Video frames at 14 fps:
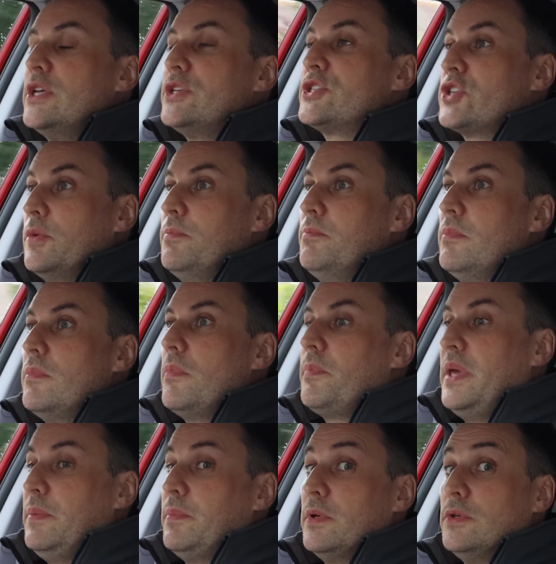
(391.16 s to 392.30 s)
Some
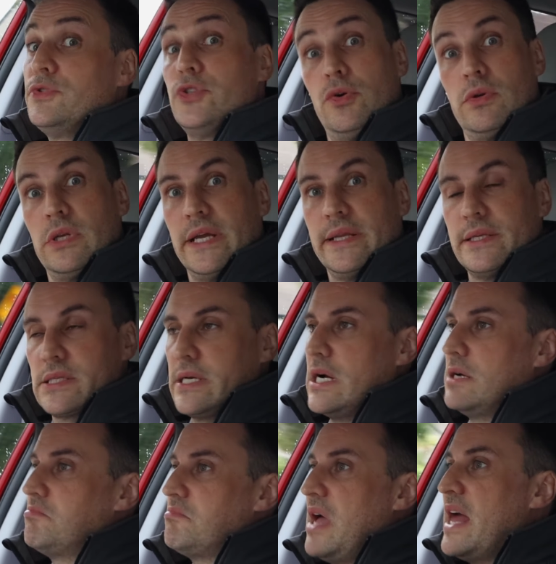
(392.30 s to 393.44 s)
people don't like this
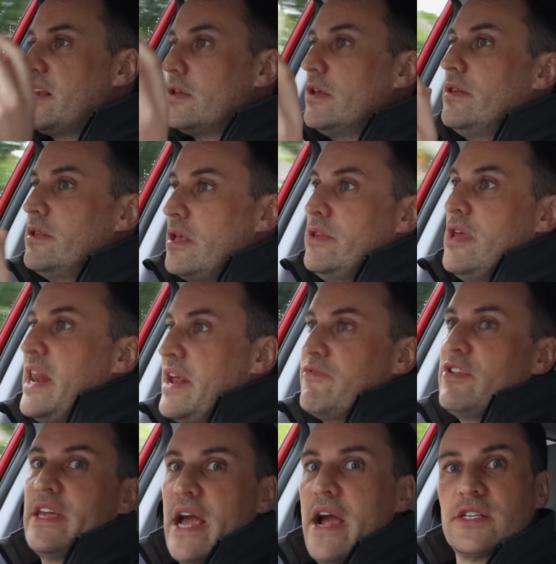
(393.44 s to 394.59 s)
car, and not
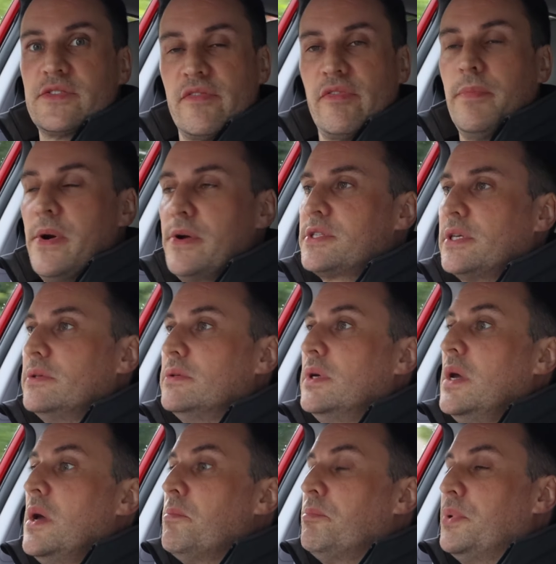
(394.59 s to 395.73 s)
every car is for every person,
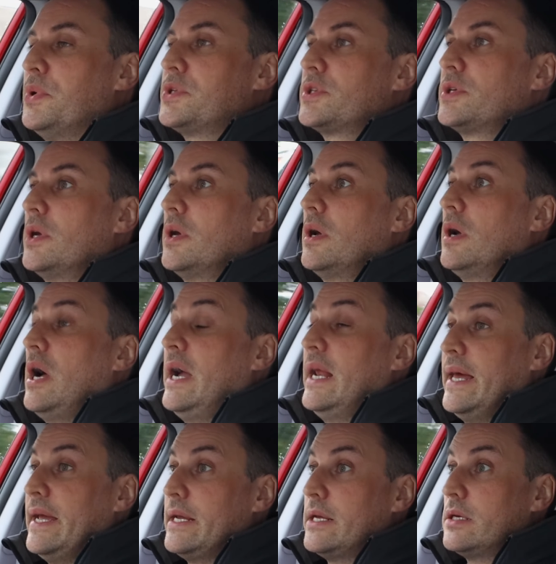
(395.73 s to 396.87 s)
but I
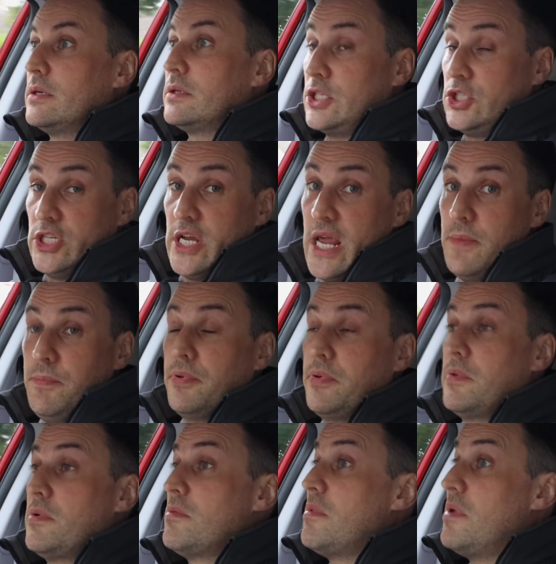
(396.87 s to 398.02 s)
like the shape,
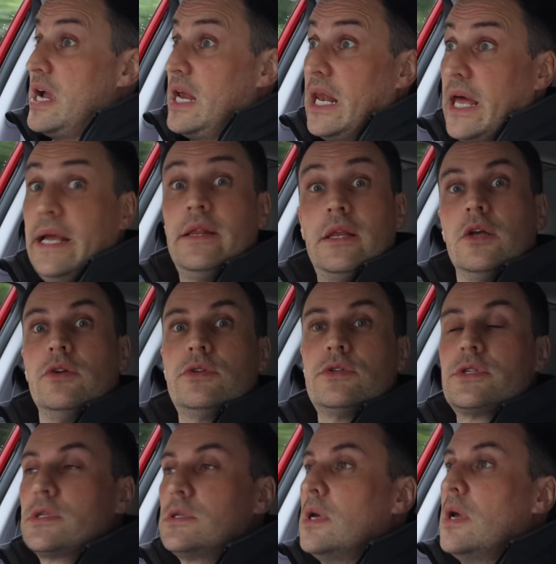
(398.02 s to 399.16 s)
I like the
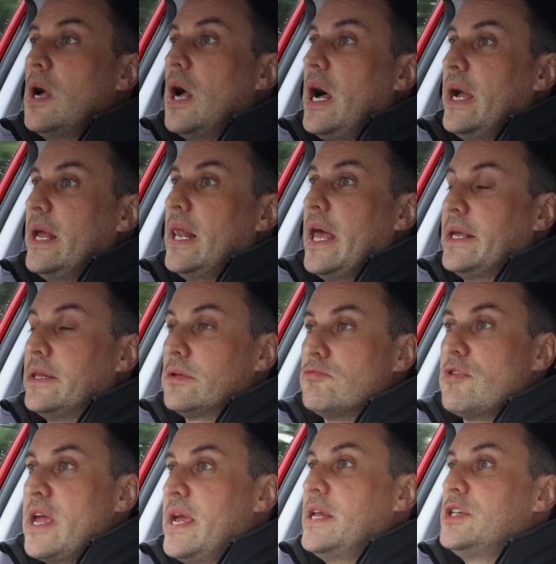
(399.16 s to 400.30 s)
looks, I like the
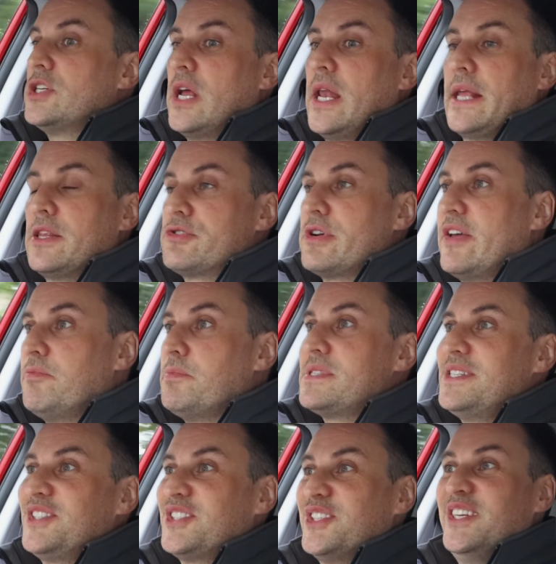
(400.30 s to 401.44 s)
range, I like the driving
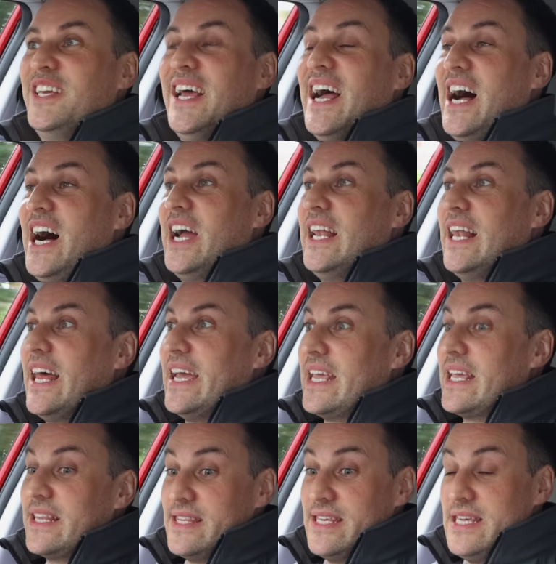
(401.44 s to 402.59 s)
position, I
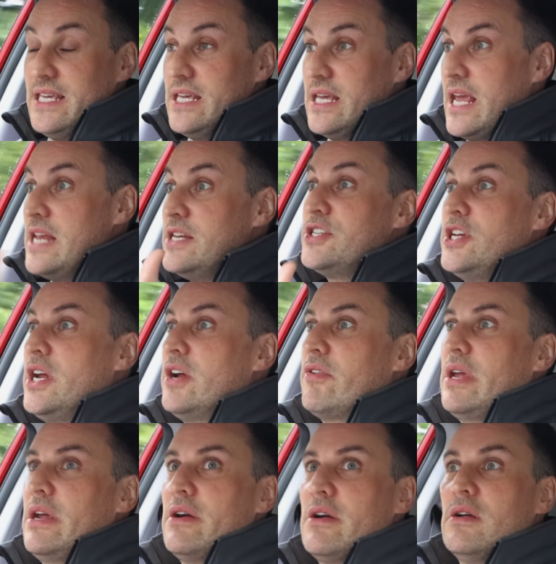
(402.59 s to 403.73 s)
like the
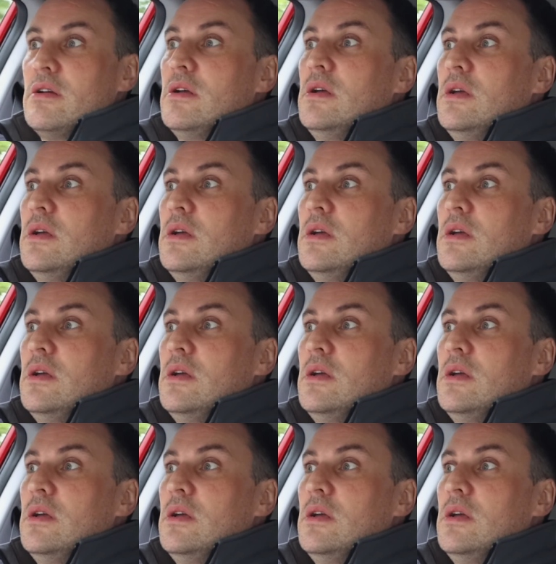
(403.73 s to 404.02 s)
interior.